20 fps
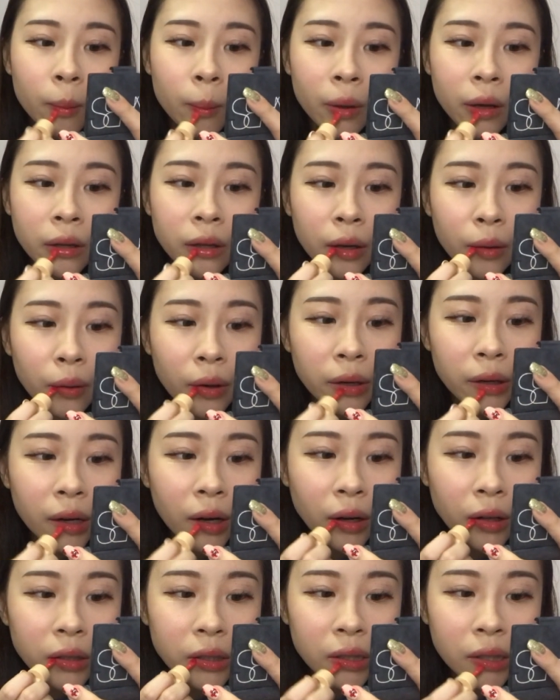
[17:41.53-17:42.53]
But I think one day
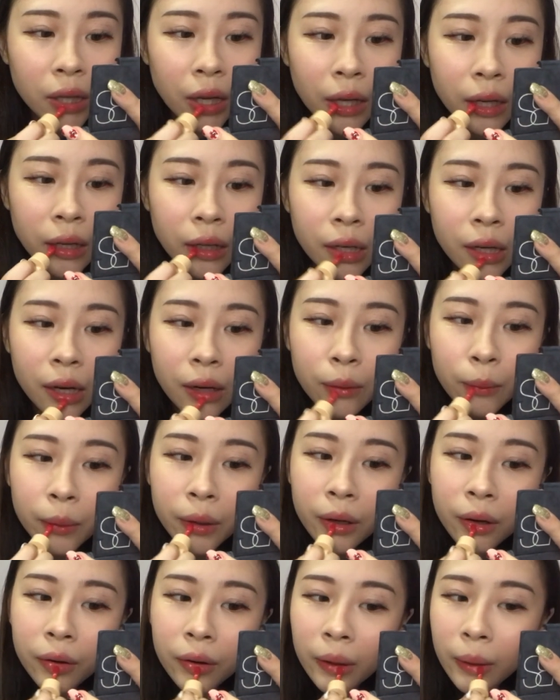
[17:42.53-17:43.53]
I'll just get it done
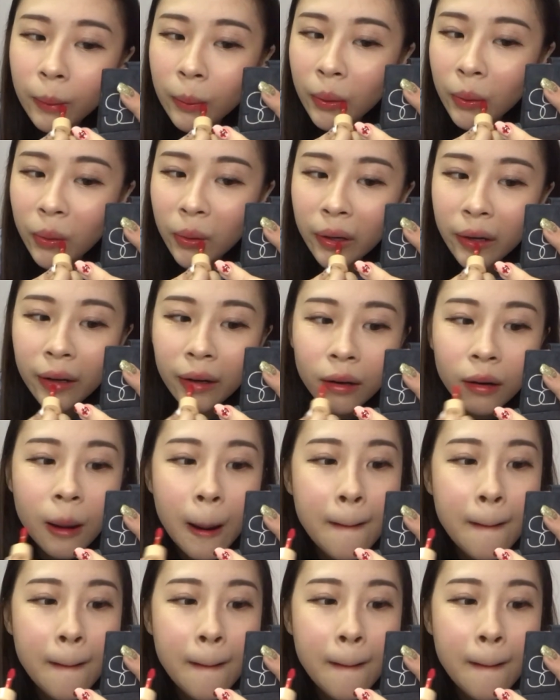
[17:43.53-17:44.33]
without them knowing.